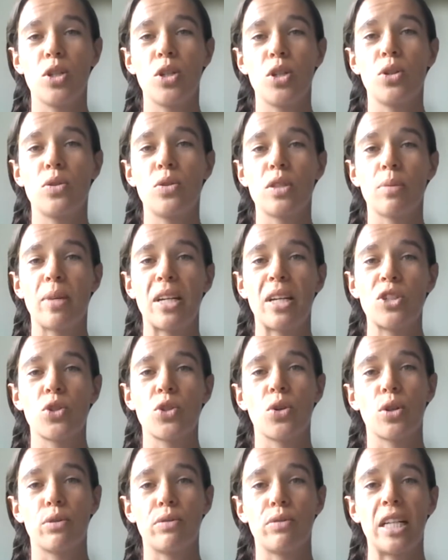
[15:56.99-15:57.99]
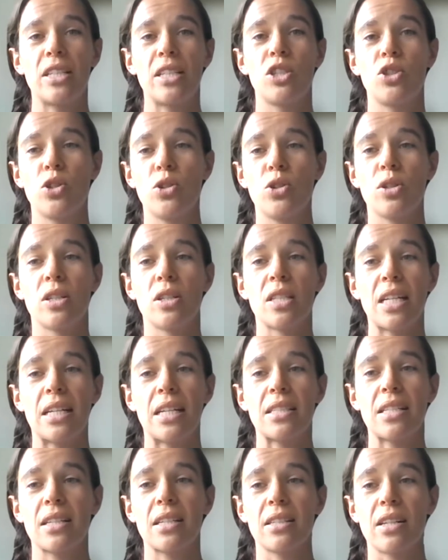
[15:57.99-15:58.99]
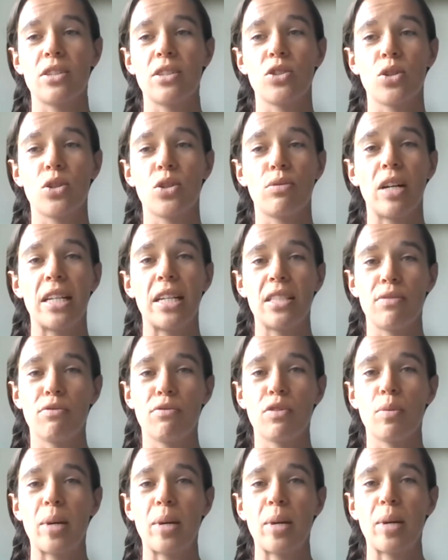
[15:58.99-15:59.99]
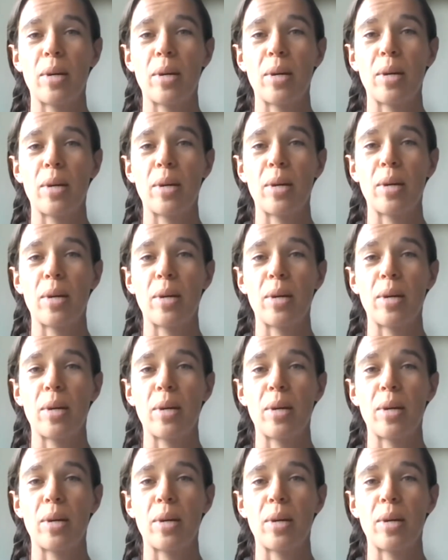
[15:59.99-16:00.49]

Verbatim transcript: to you to make sure the right student has access to the right information.